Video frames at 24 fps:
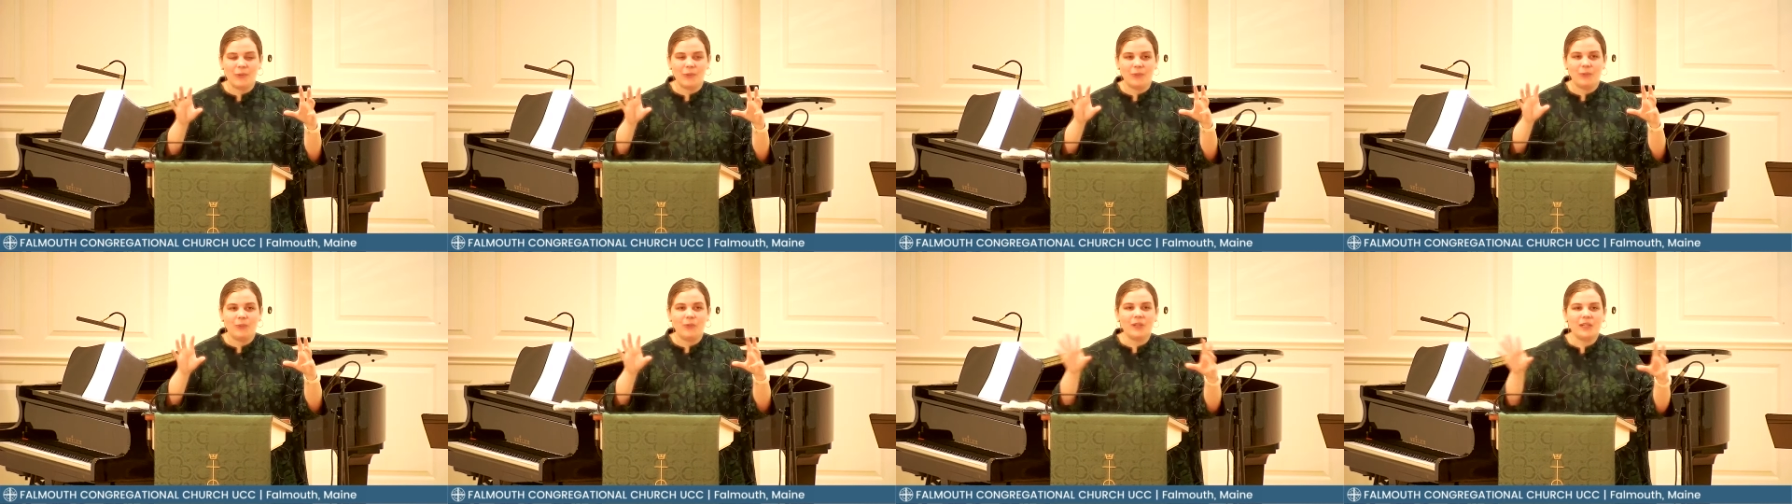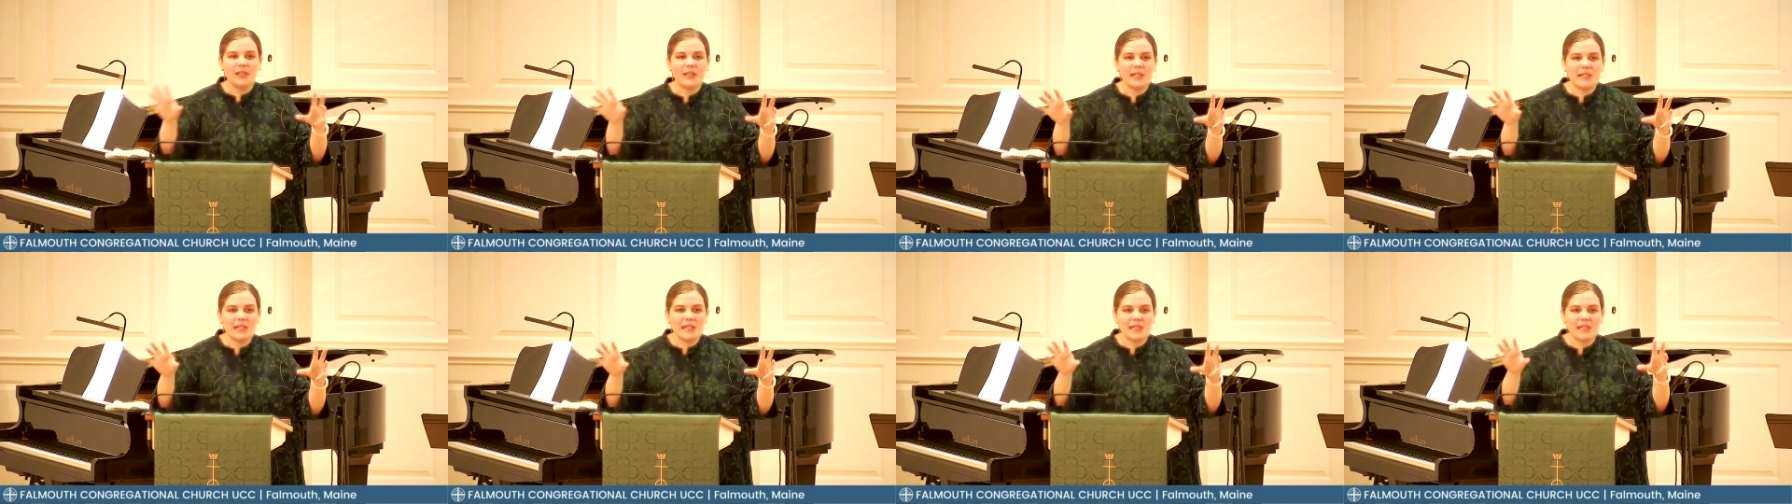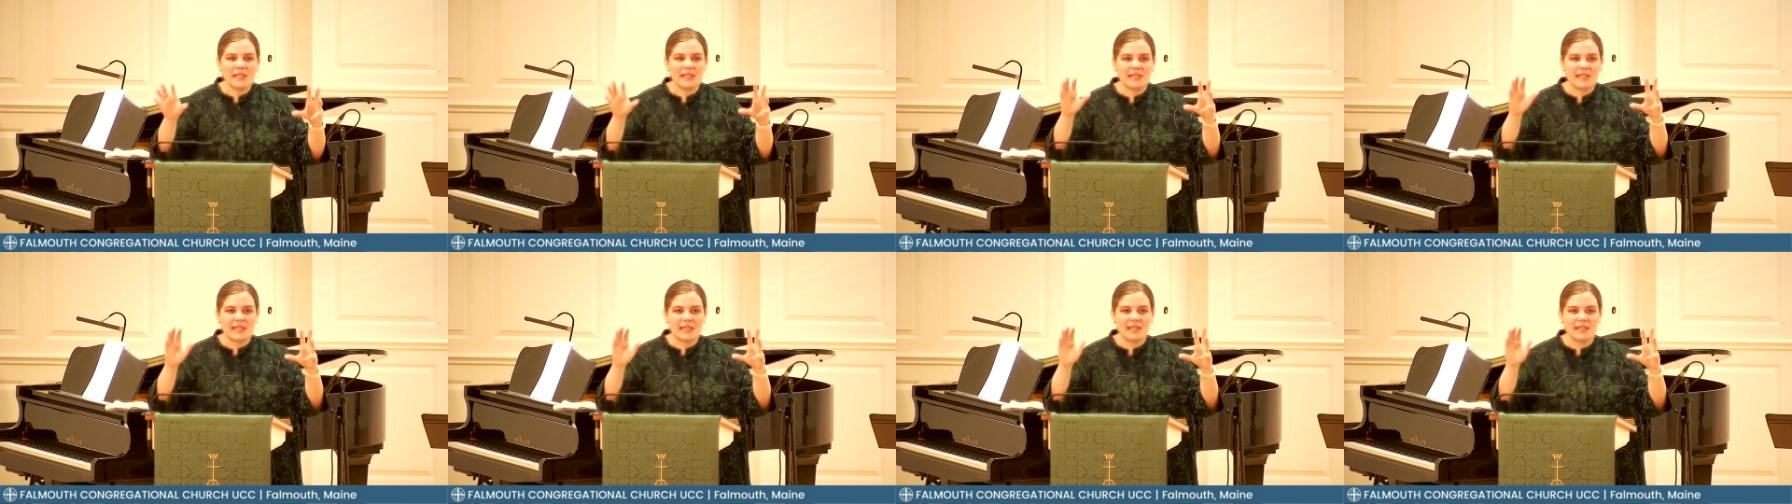
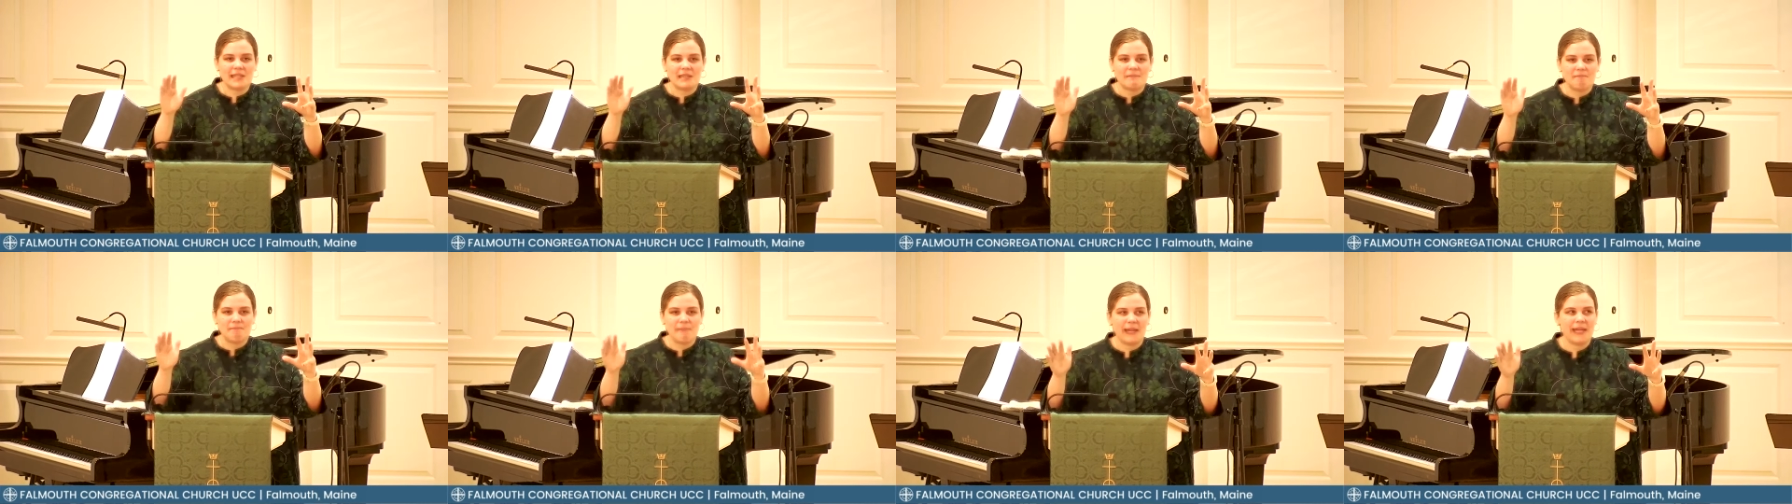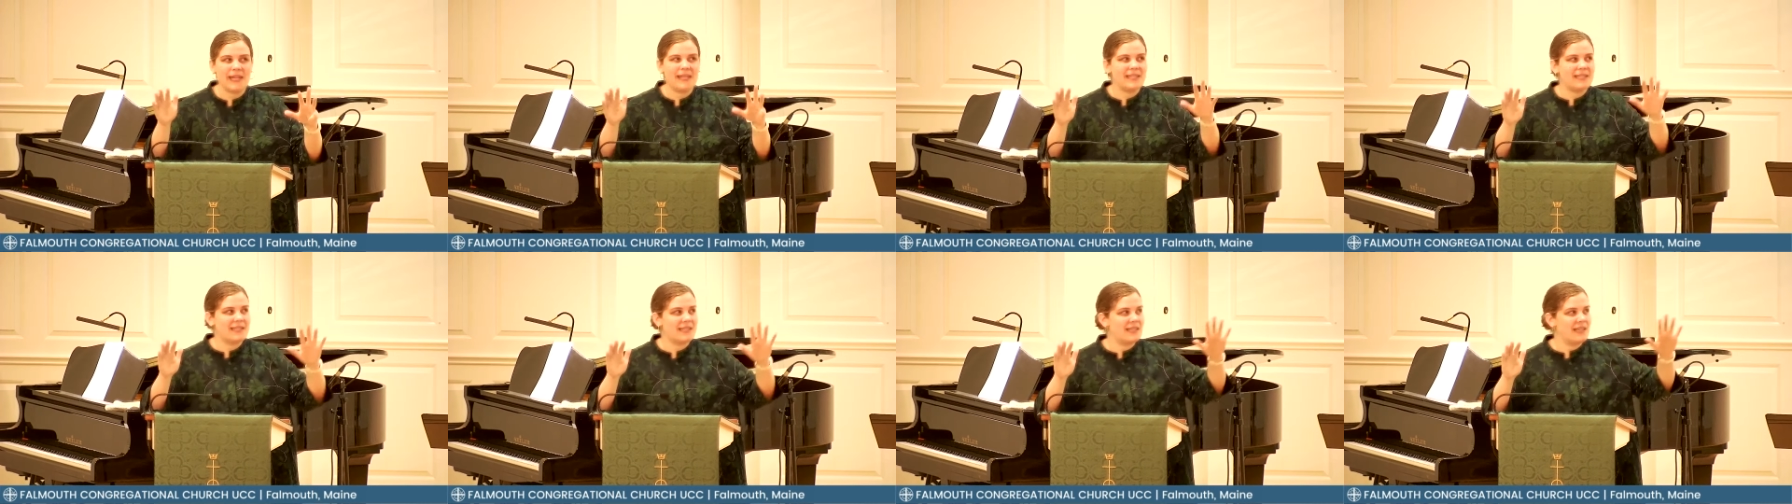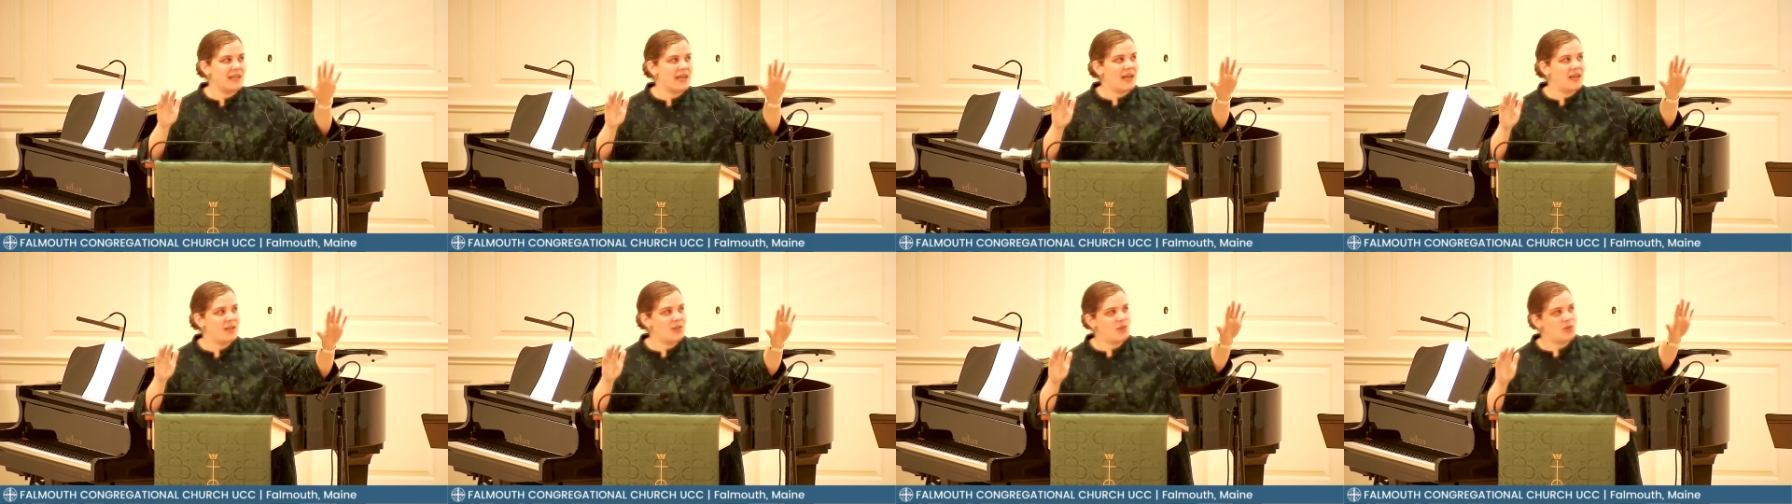words might
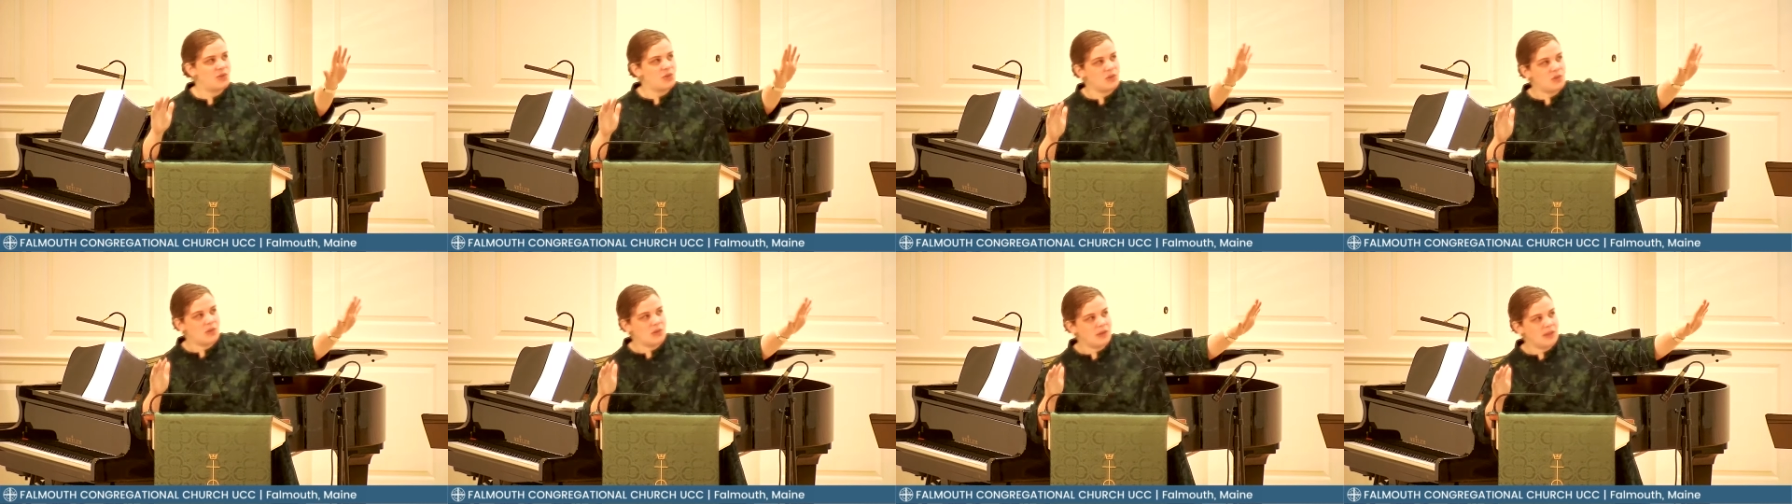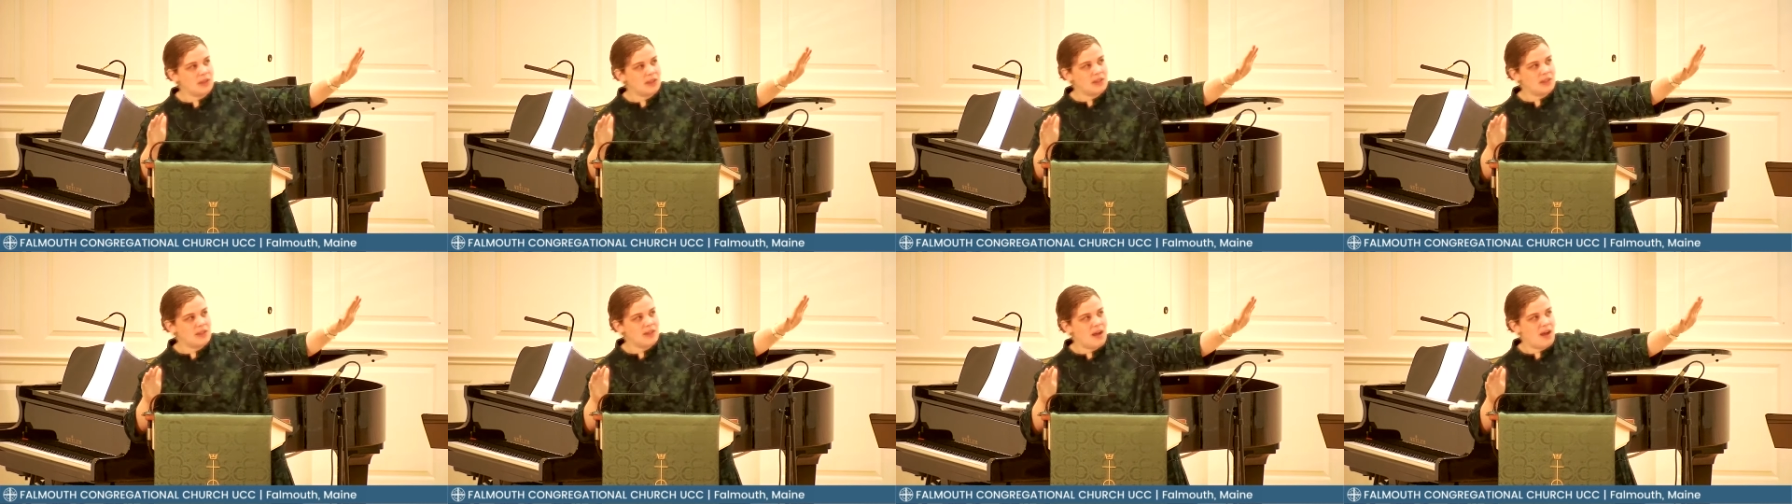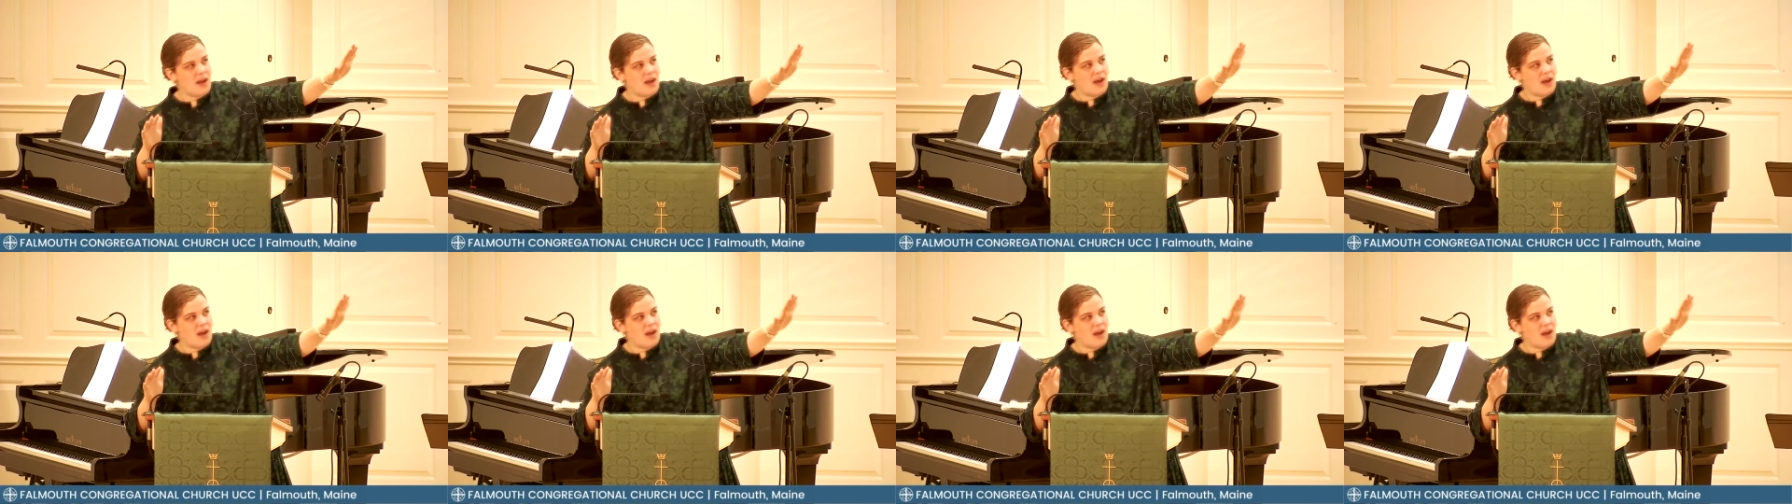adorn